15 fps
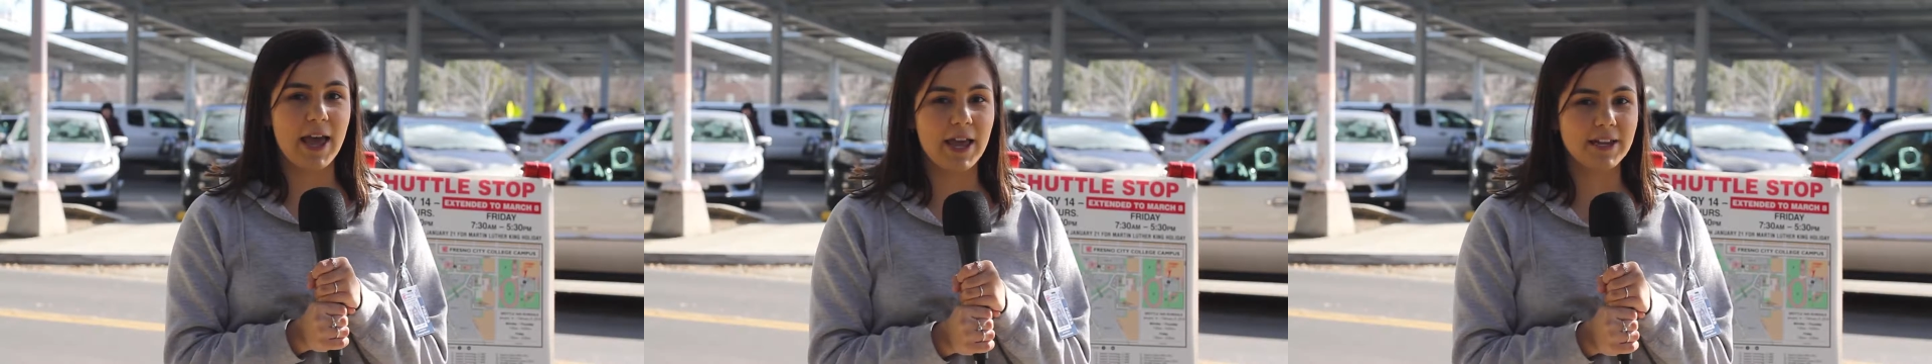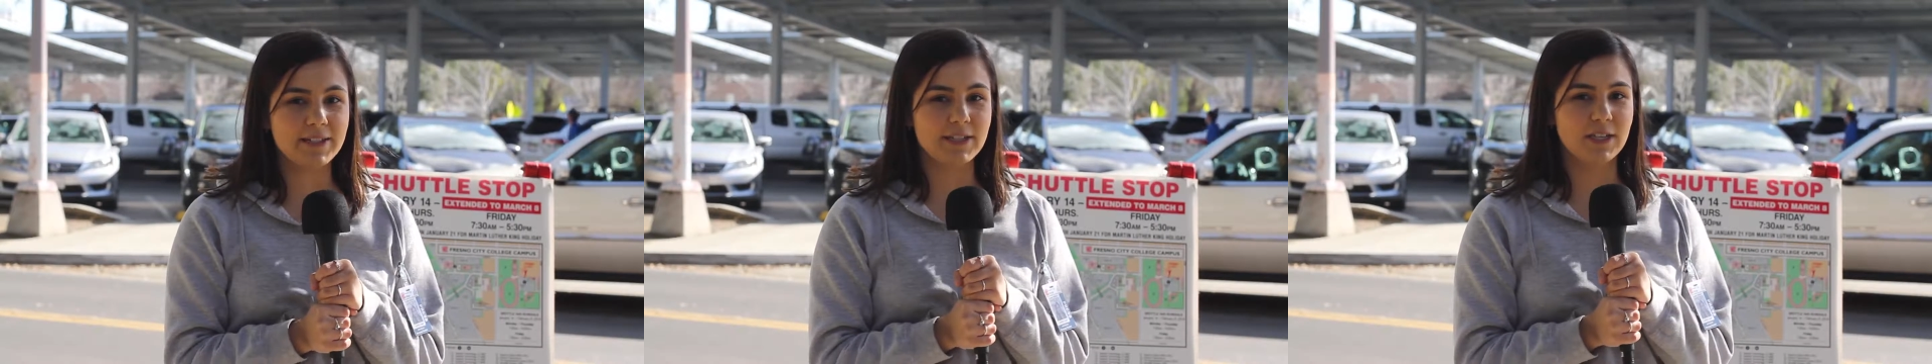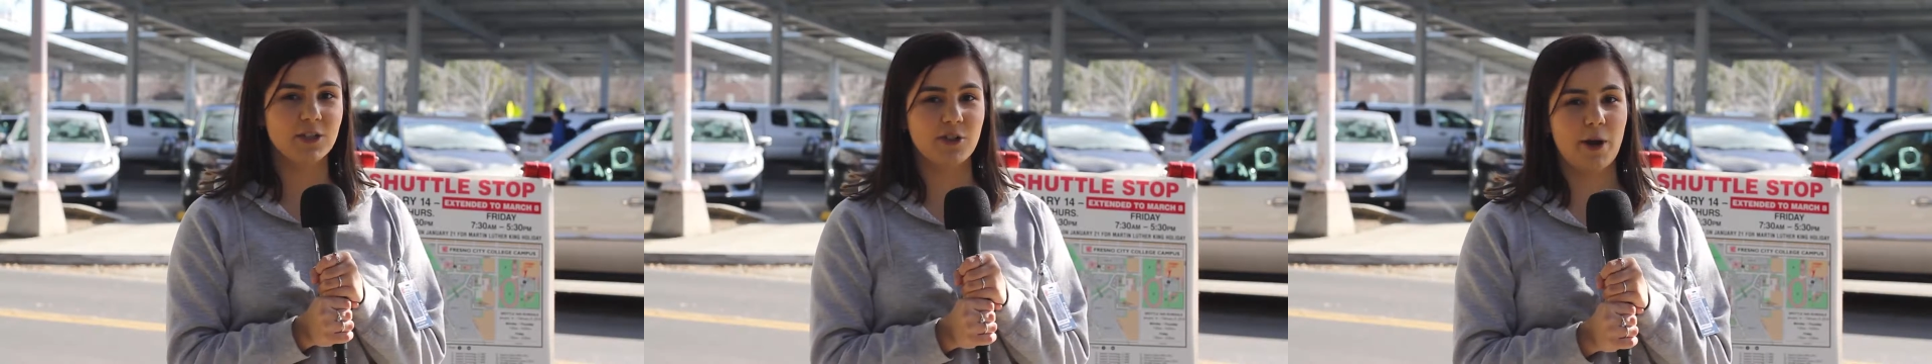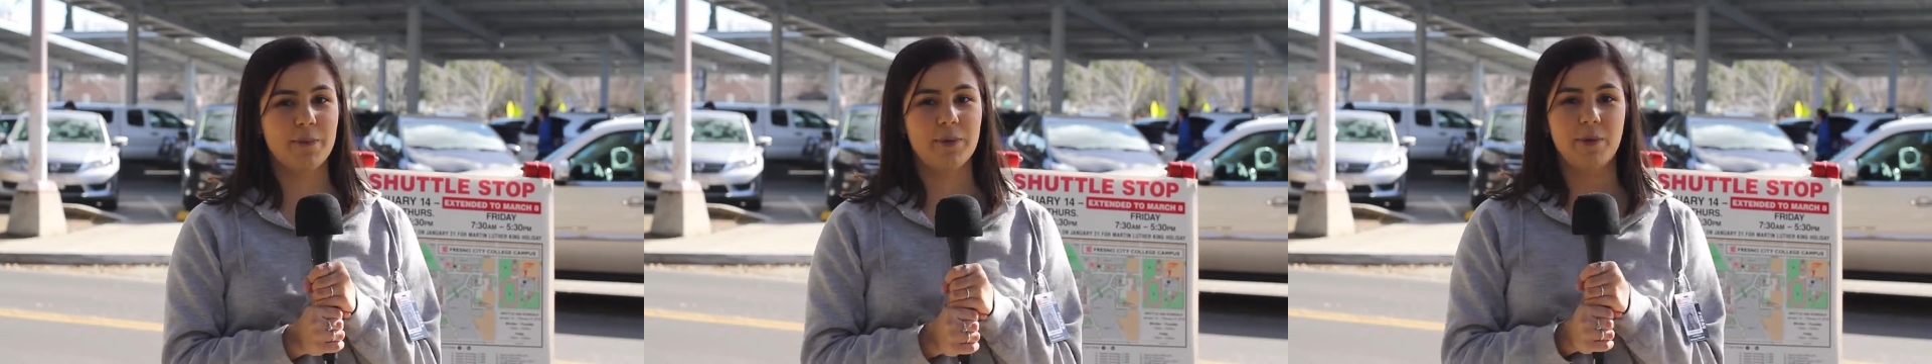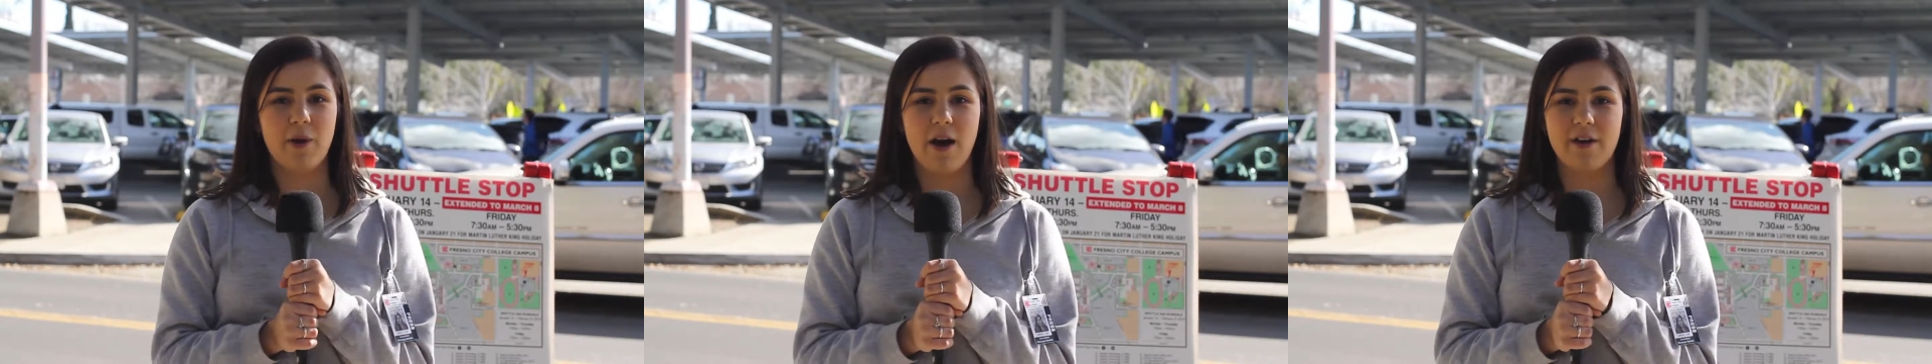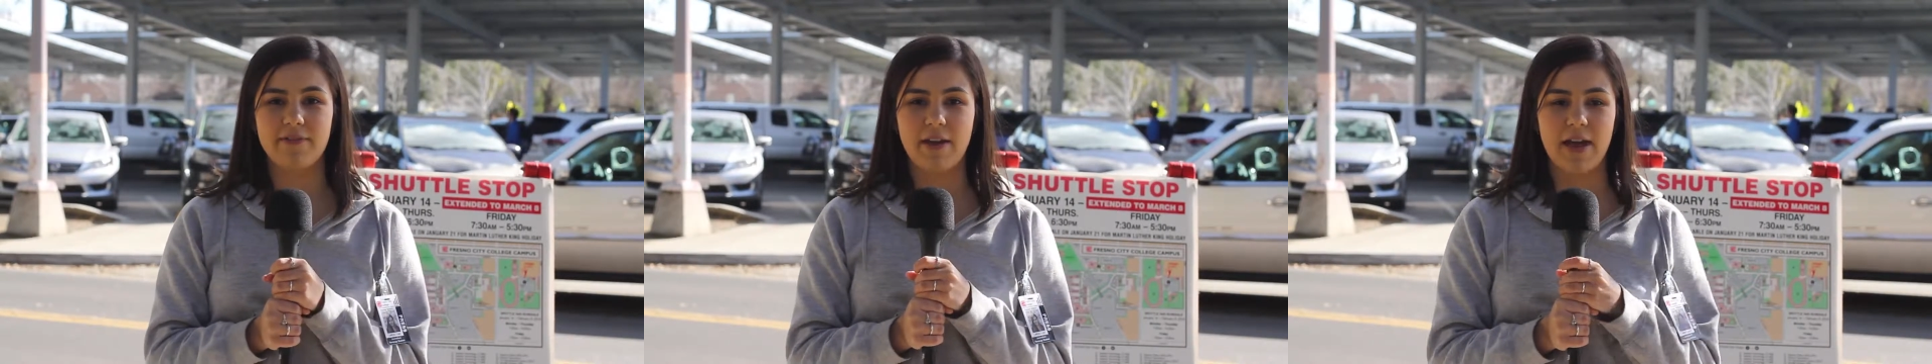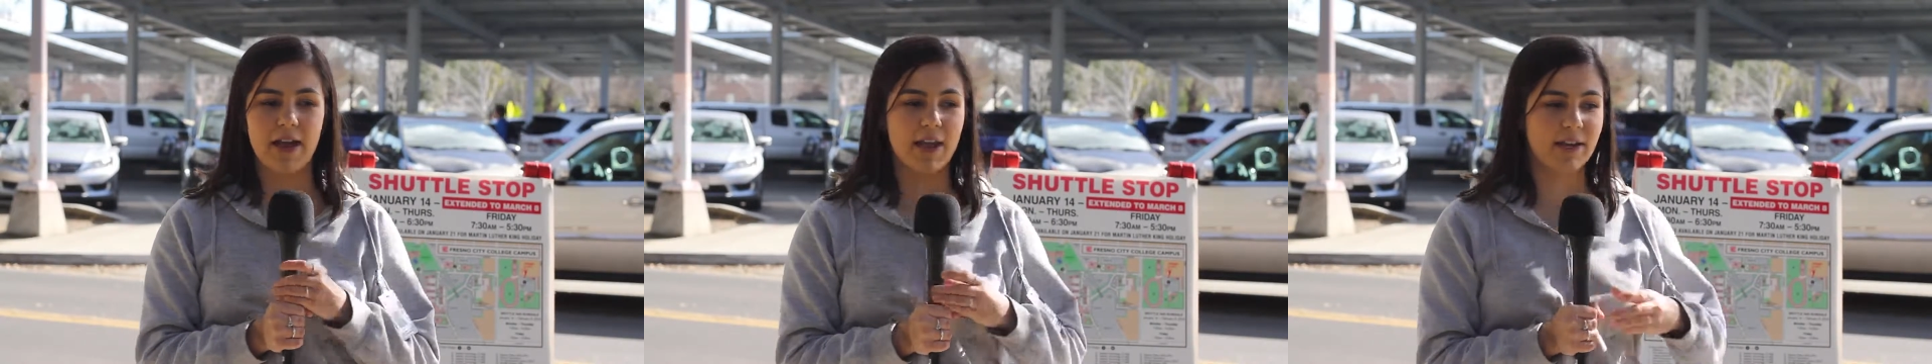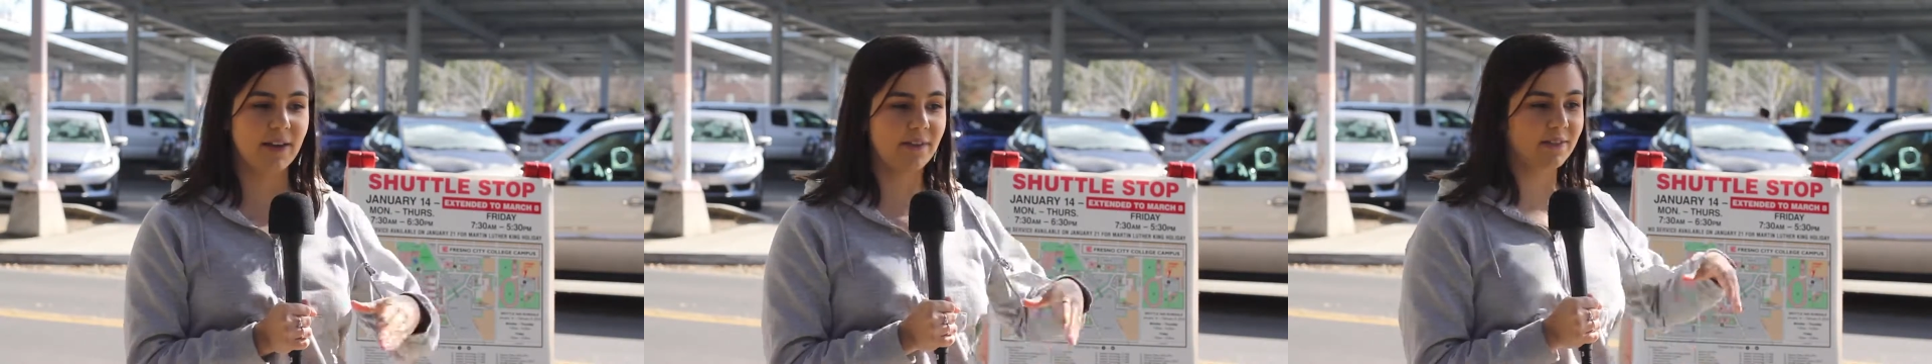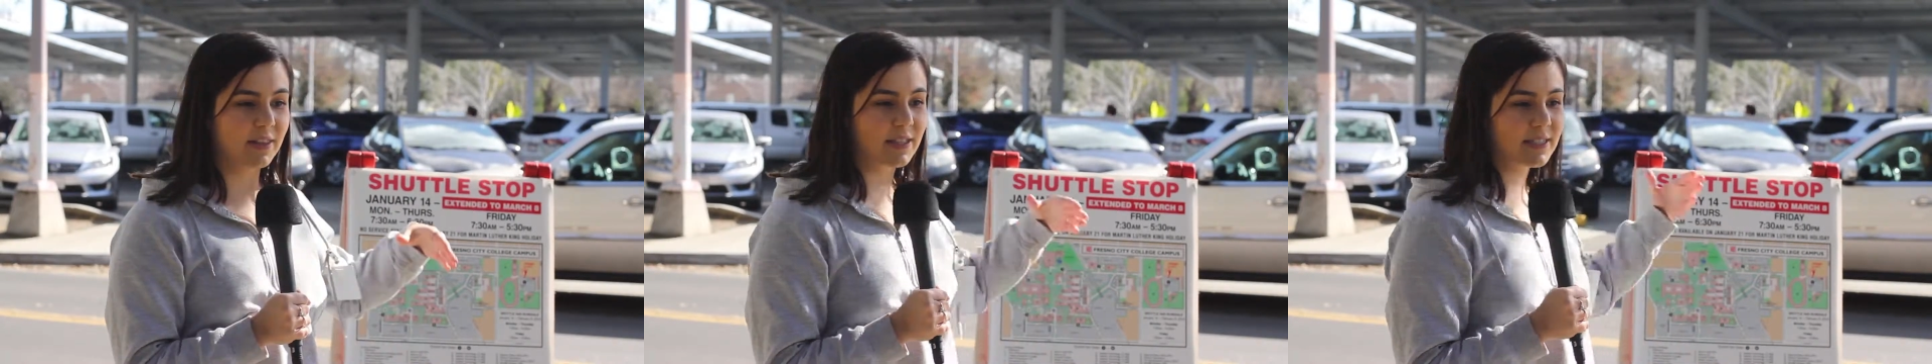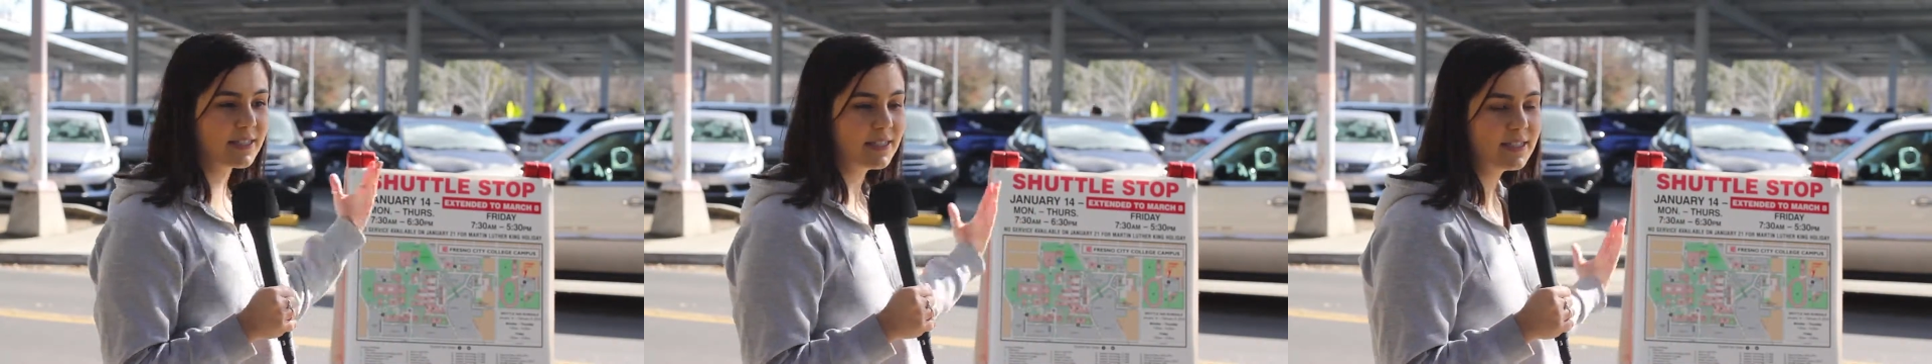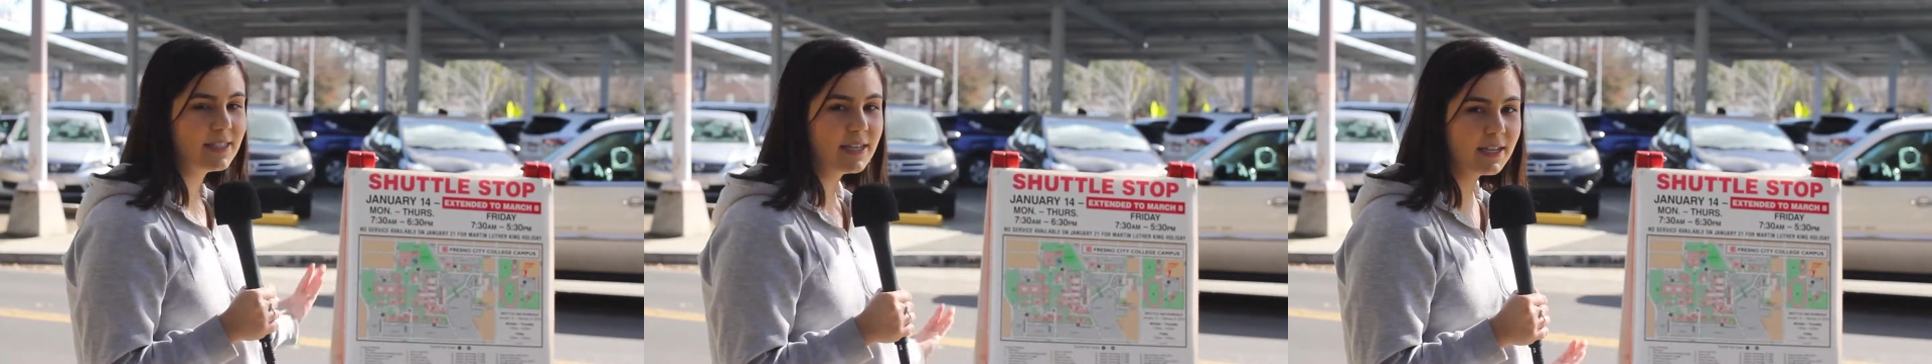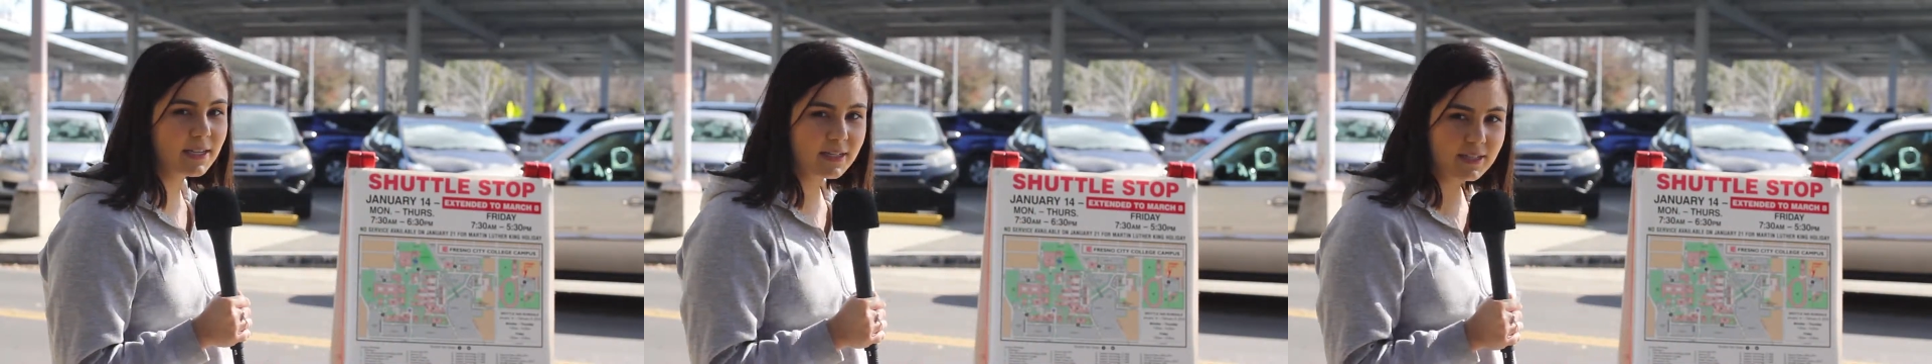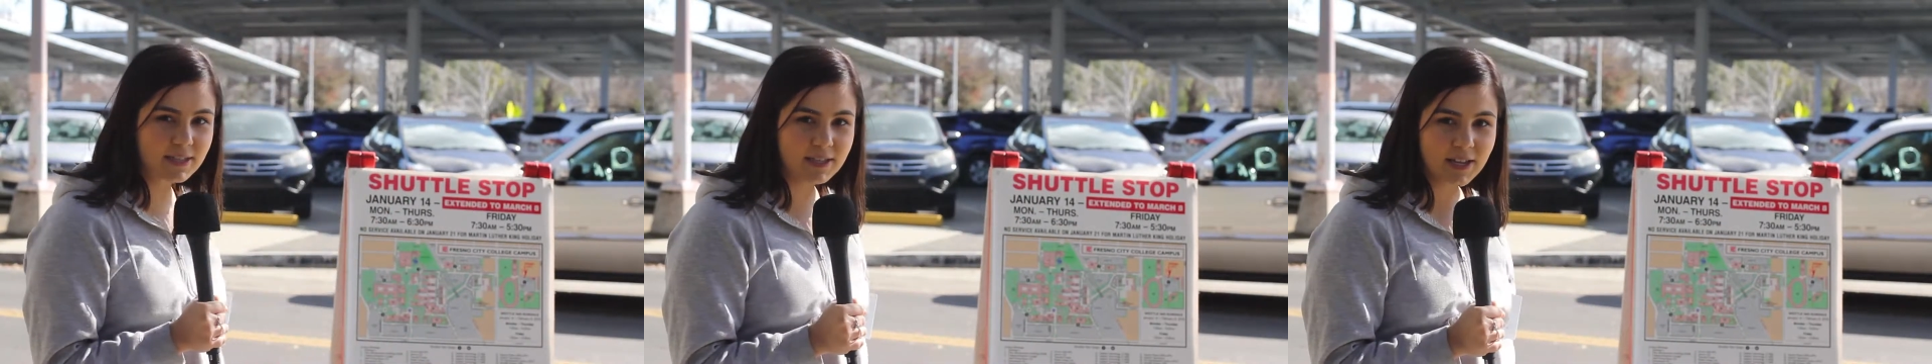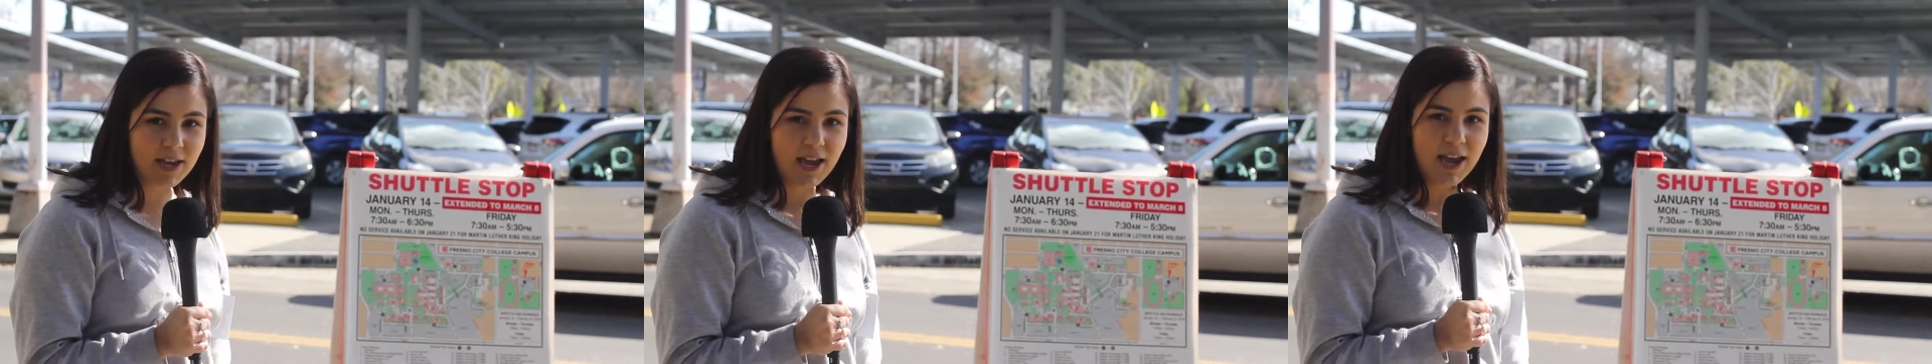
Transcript: X and drop you off at any of the 6